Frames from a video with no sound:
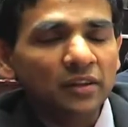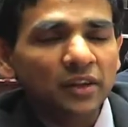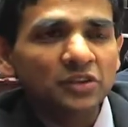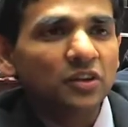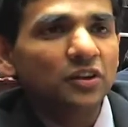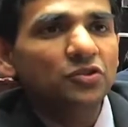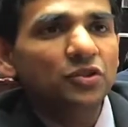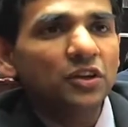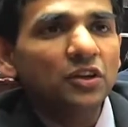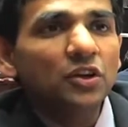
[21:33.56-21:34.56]
That's a
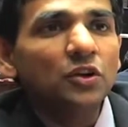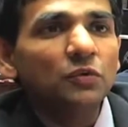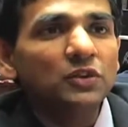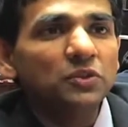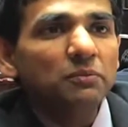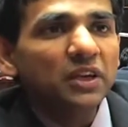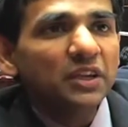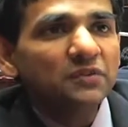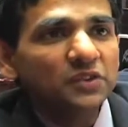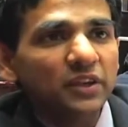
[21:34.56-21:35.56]
country which
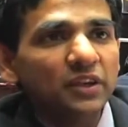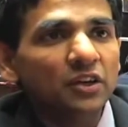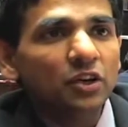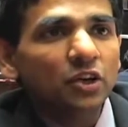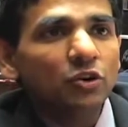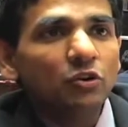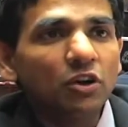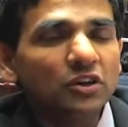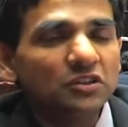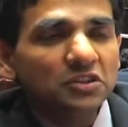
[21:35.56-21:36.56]
believes in
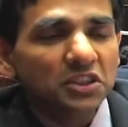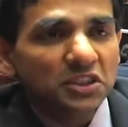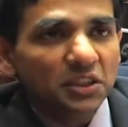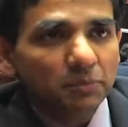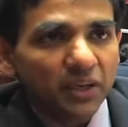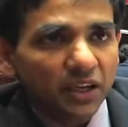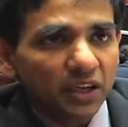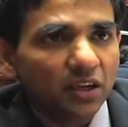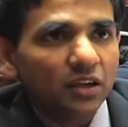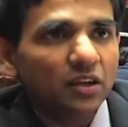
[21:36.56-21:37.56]
not in
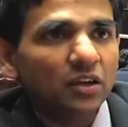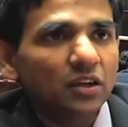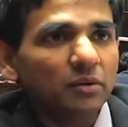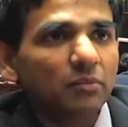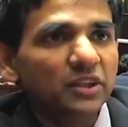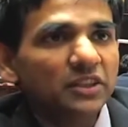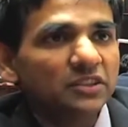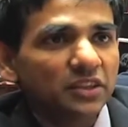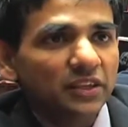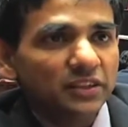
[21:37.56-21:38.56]
GDP, but it
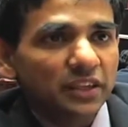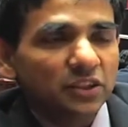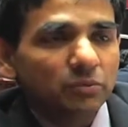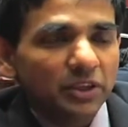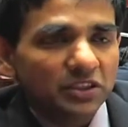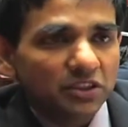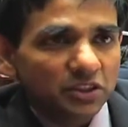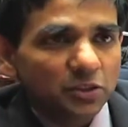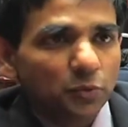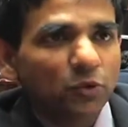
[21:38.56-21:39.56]
says it measures
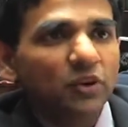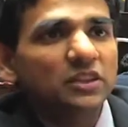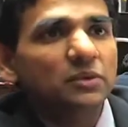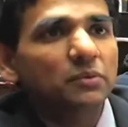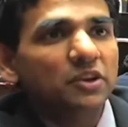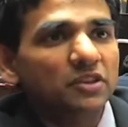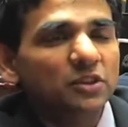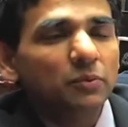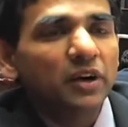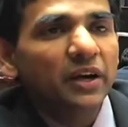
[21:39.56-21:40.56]
its progress and
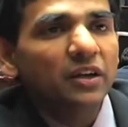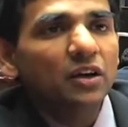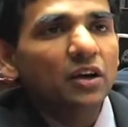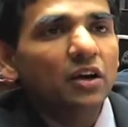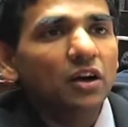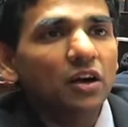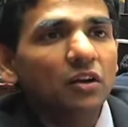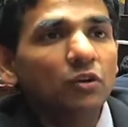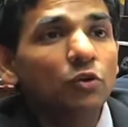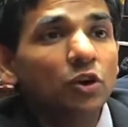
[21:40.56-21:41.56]
progress by
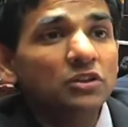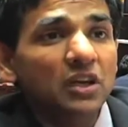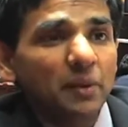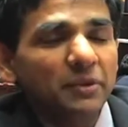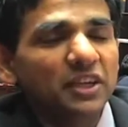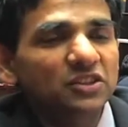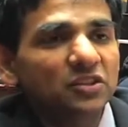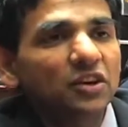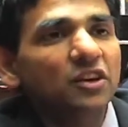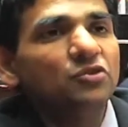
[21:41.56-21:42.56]
gross happiness in
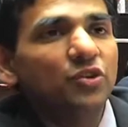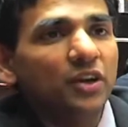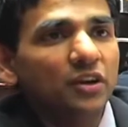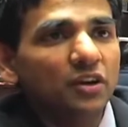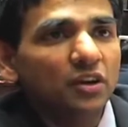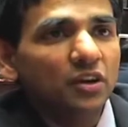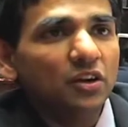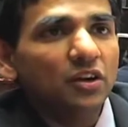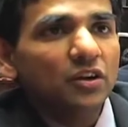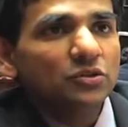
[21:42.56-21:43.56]
the country.
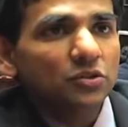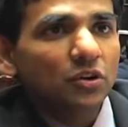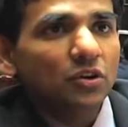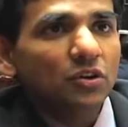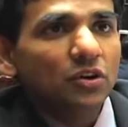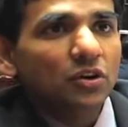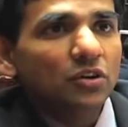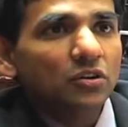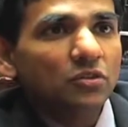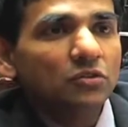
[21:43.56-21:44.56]
So.
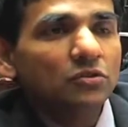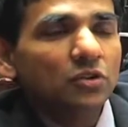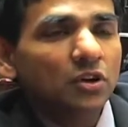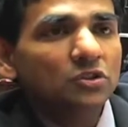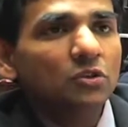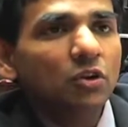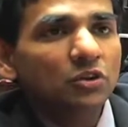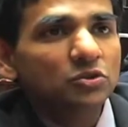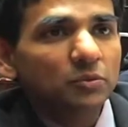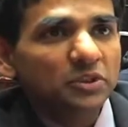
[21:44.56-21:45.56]
Not
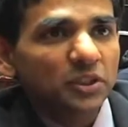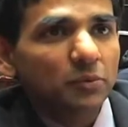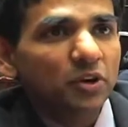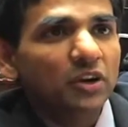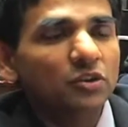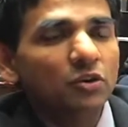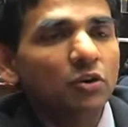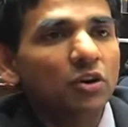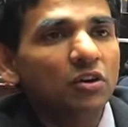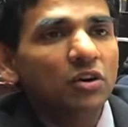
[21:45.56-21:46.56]
gross domestic product,
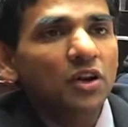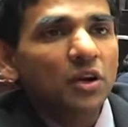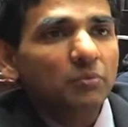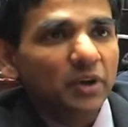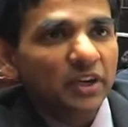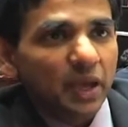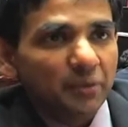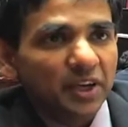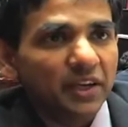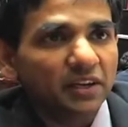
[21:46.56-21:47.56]
nor per
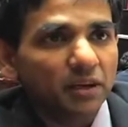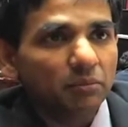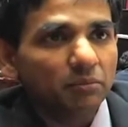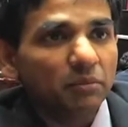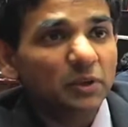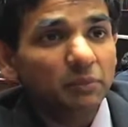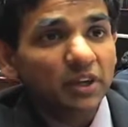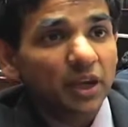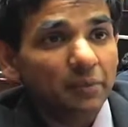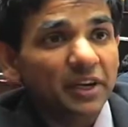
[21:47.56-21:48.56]
capita income, but per
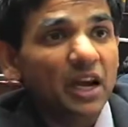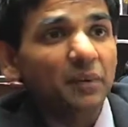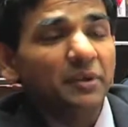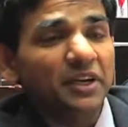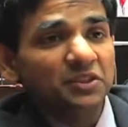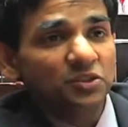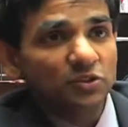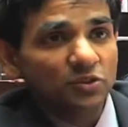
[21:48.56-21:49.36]
capita happiness.